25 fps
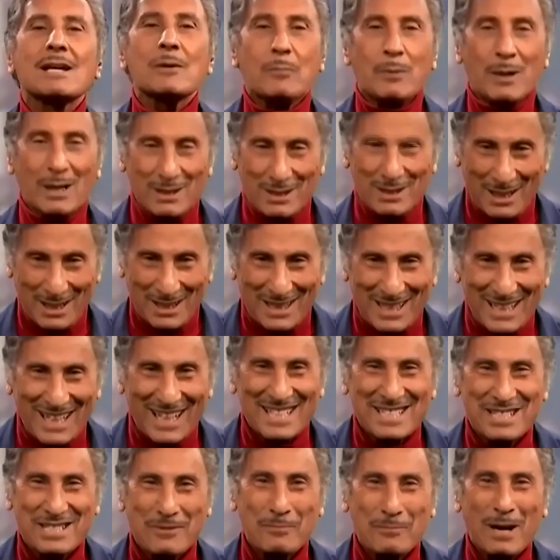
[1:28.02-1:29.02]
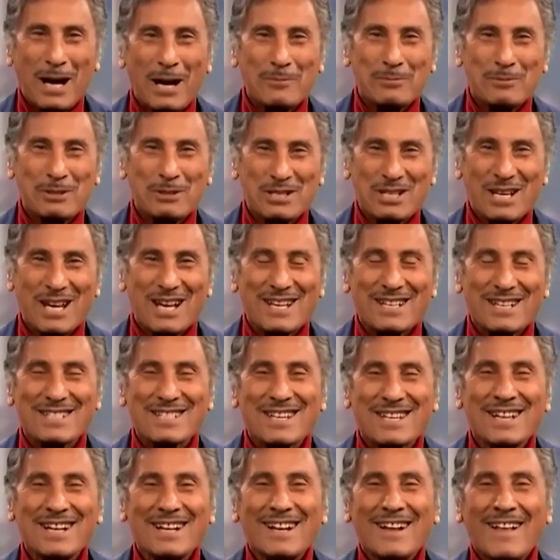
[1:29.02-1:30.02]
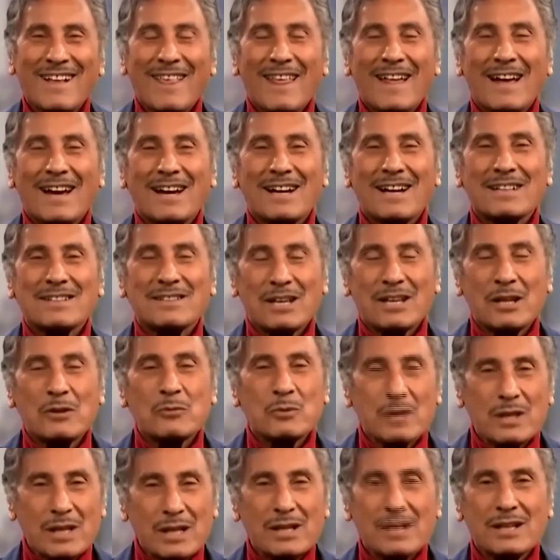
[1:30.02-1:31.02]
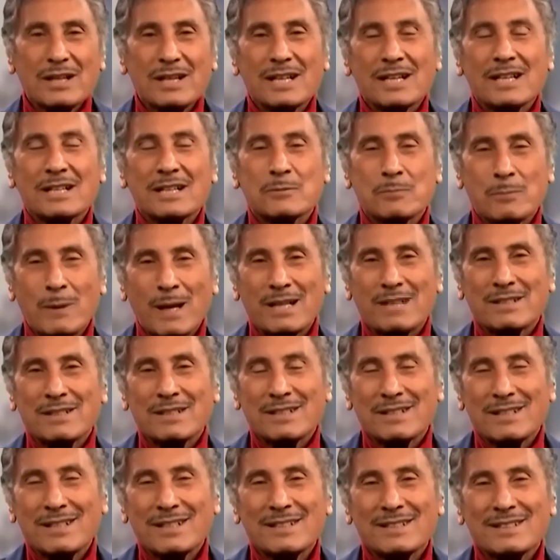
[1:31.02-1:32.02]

abundantly, as the Bible says, uh, than we expected.